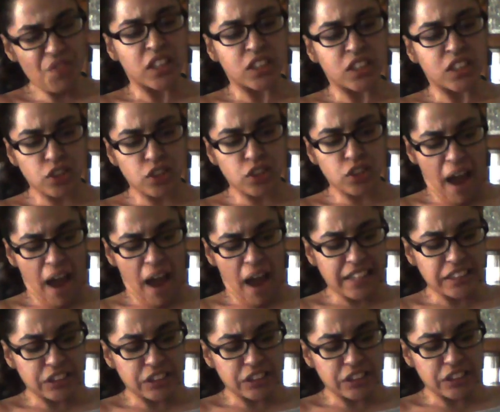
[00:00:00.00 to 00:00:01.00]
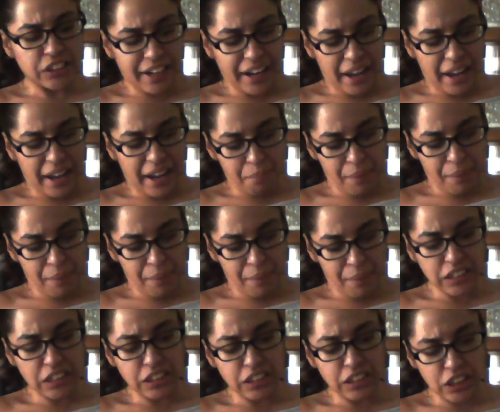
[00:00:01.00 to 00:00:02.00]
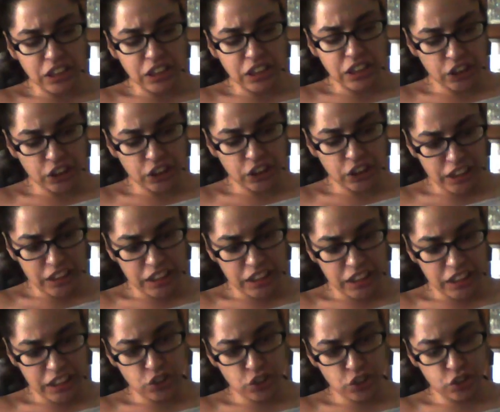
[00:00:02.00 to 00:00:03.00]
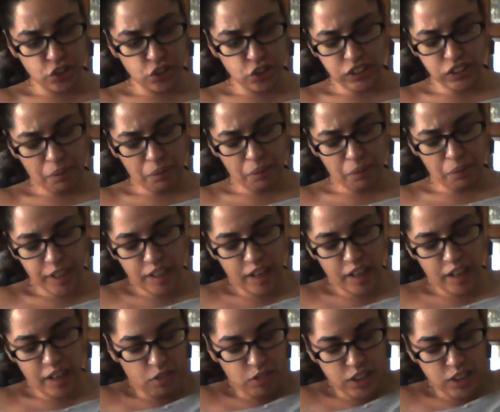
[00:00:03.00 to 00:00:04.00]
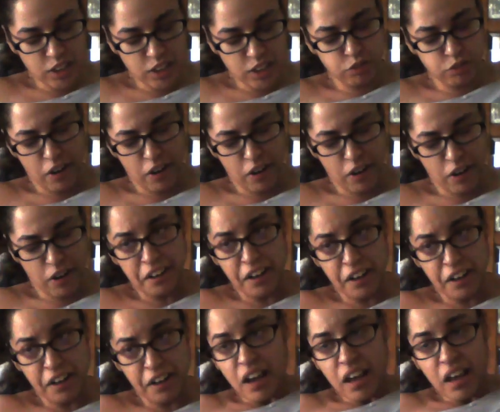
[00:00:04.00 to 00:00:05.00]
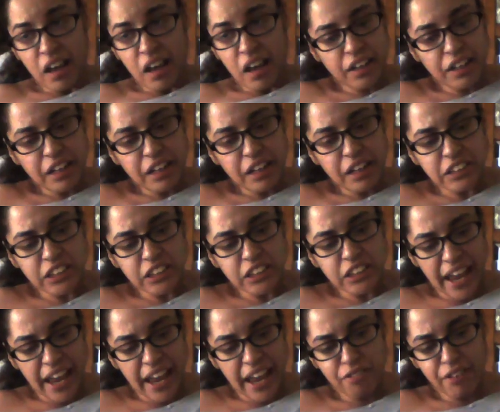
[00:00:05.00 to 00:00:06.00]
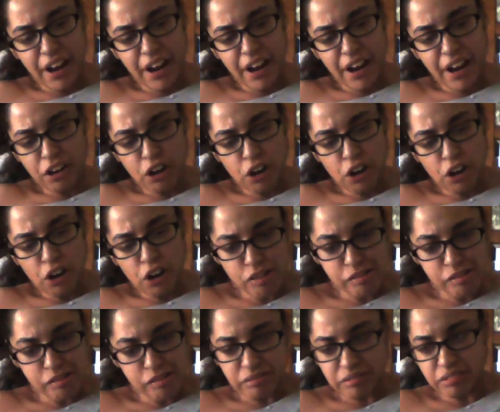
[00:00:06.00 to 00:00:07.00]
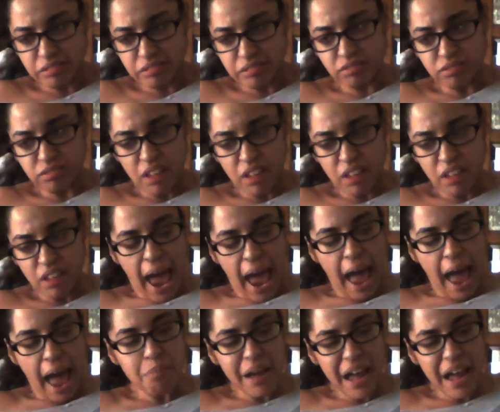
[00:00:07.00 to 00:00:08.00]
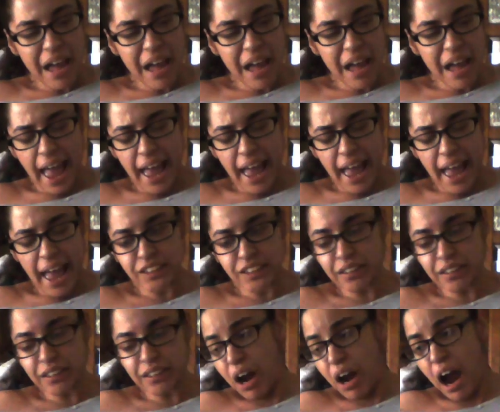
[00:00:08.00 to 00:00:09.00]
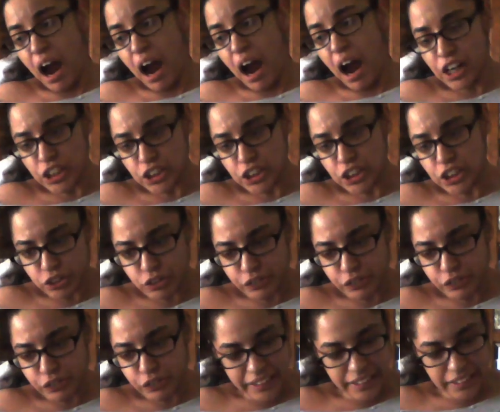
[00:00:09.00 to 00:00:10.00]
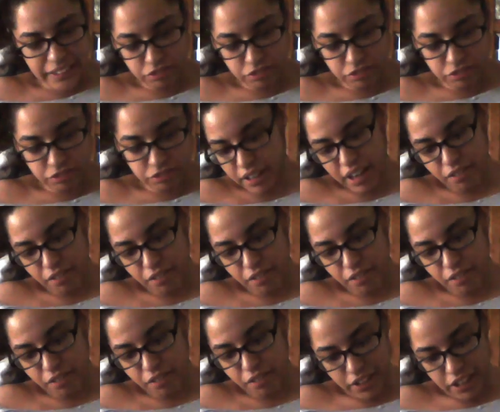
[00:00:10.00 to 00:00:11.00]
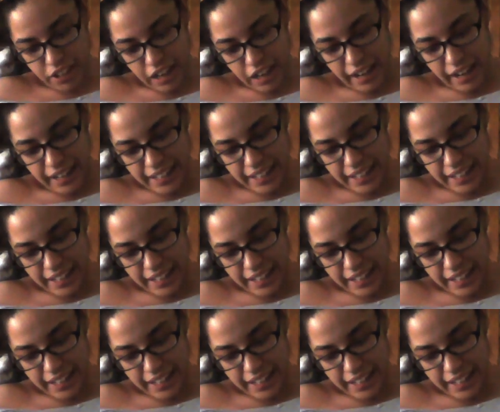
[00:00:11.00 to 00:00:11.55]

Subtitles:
So I turned a basic t-shirt into something that was fun. It didn't take very long. I might add some color to it if I feel like it.